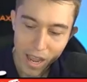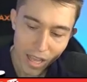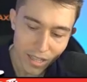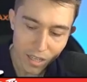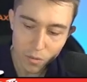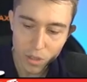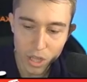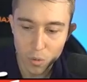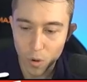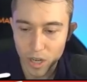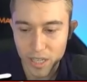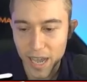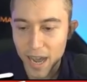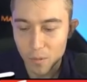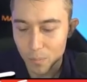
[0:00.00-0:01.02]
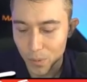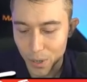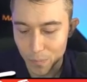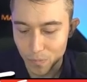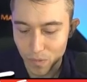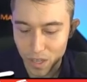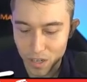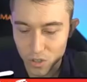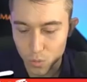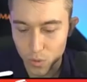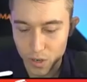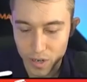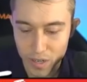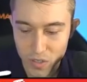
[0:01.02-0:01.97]
It didn't really work out, but it is
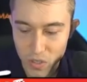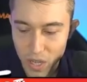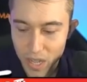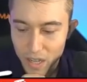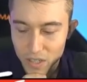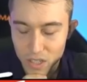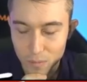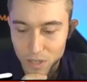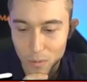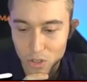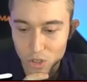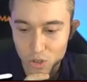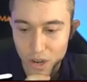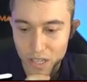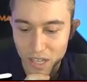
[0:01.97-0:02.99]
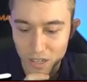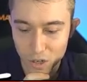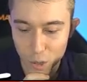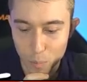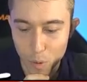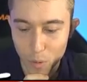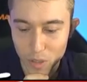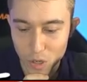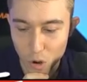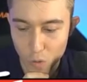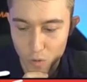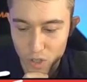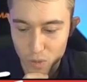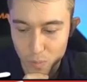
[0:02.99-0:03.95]
what it is. Sometimes you try to get your opponent to
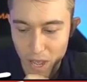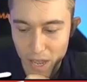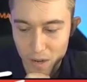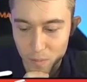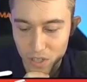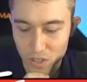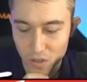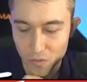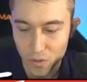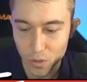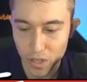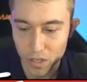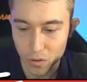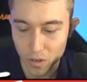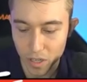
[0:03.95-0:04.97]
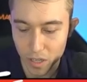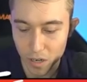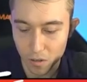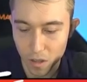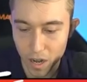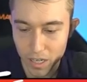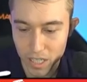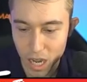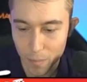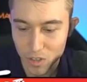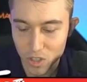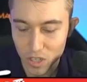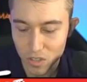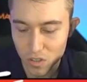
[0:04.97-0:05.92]
overspend because they feel like they're going to get a lot of
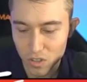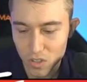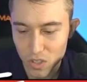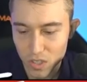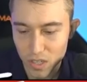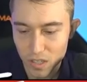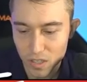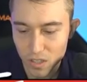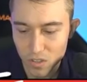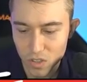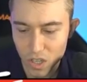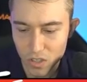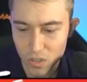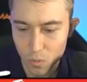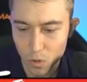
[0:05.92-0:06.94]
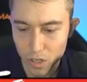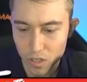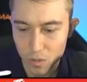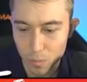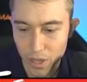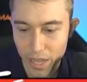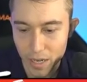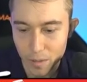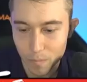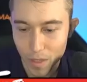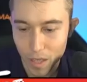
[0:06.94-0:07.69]
damage, and it just, it just doesn't work as planned.